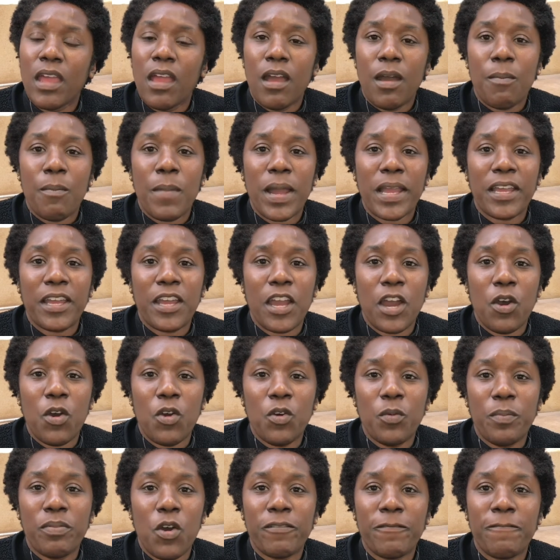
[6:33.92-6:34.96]
My
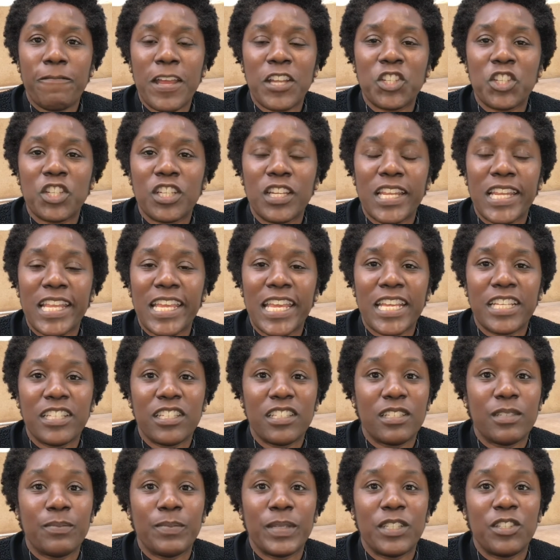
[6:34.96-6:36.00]
goal professionally is
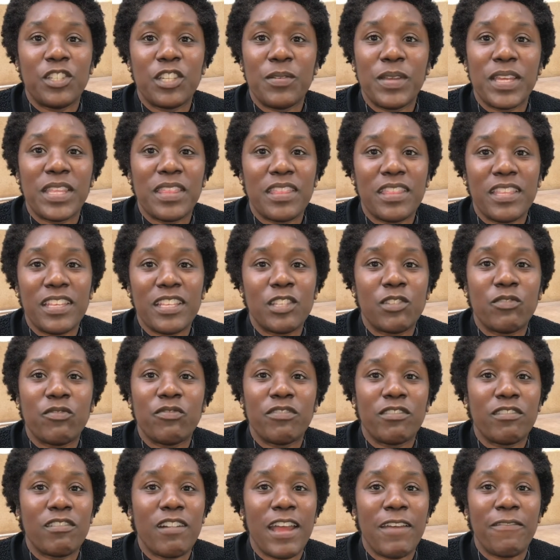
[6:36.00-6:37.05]
to be doing this
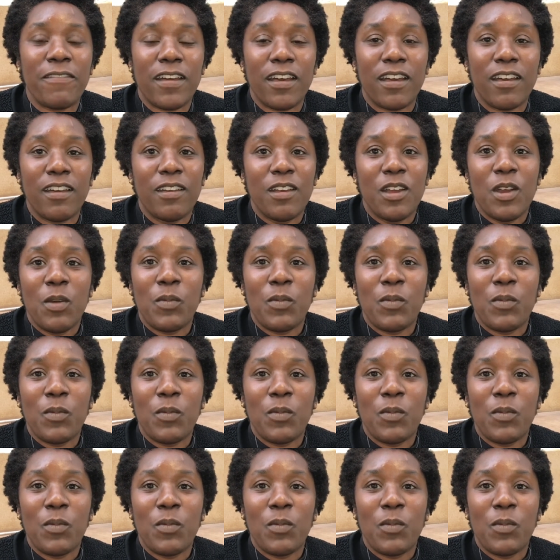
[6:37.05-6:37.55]
forever.